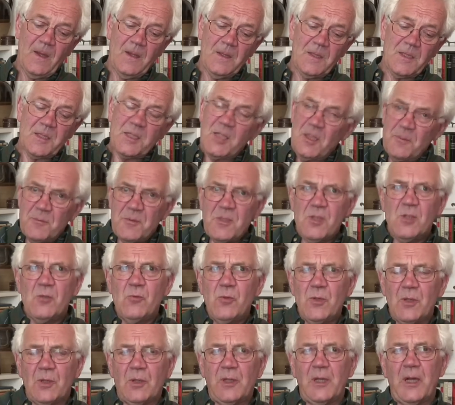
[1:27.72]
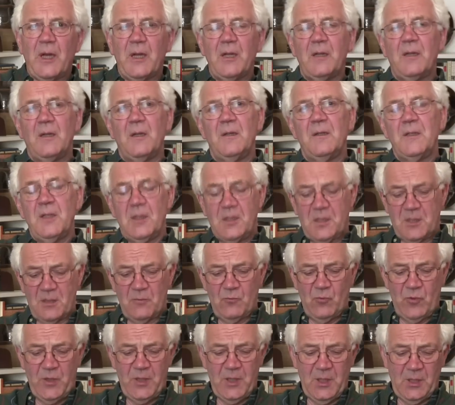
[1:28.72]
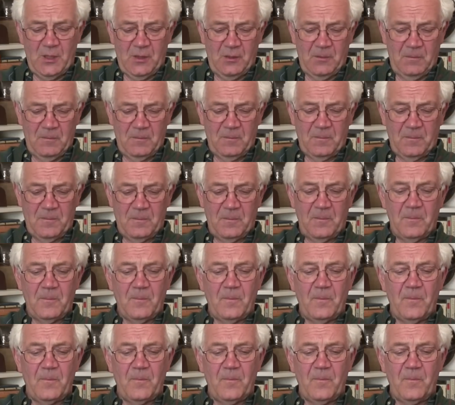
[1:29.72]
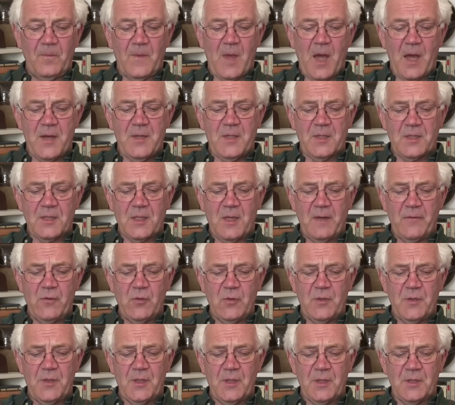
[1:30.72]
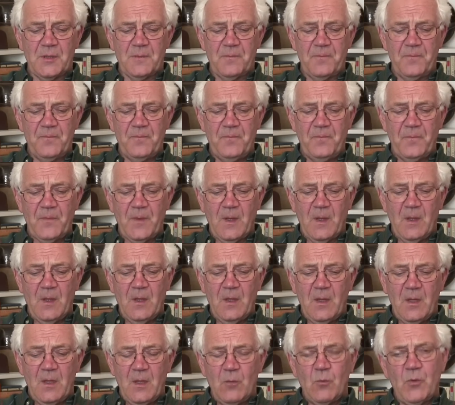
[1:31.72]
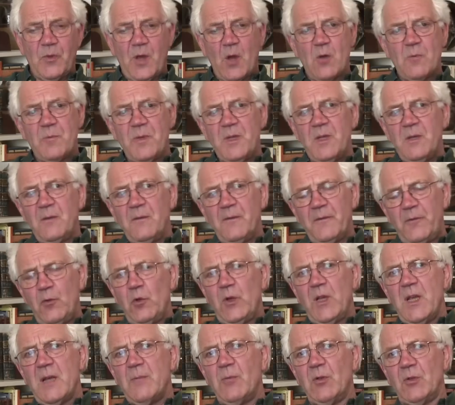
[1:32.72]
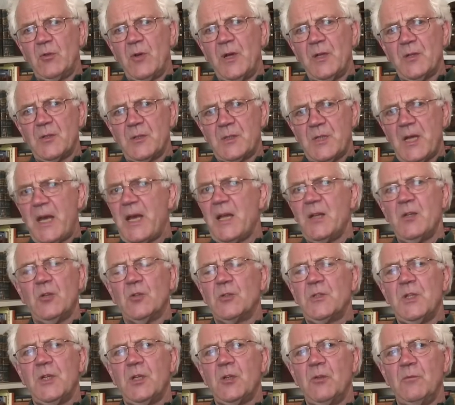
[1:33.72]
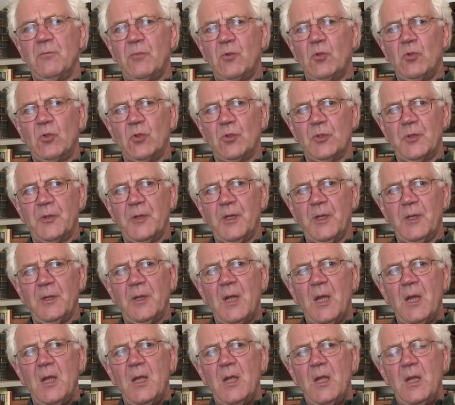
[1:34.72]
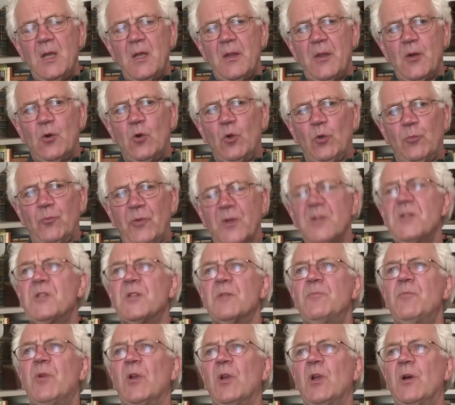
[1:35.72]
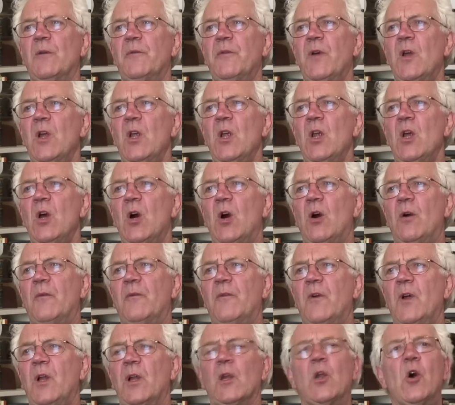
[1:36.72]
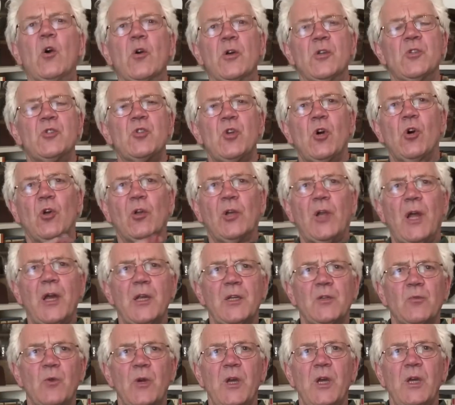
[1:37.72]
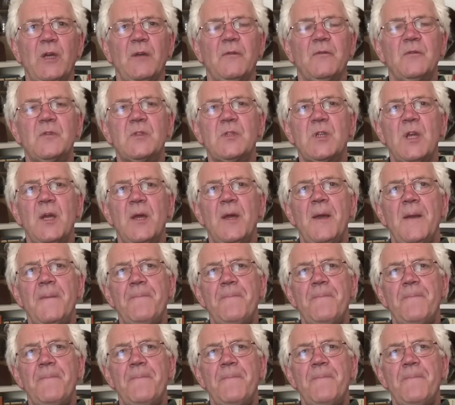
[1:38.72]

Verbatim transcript: Subsequently, I did some reading and discovered that without being fully able to understand or take on board the, the whole principle of, of long and short light waves,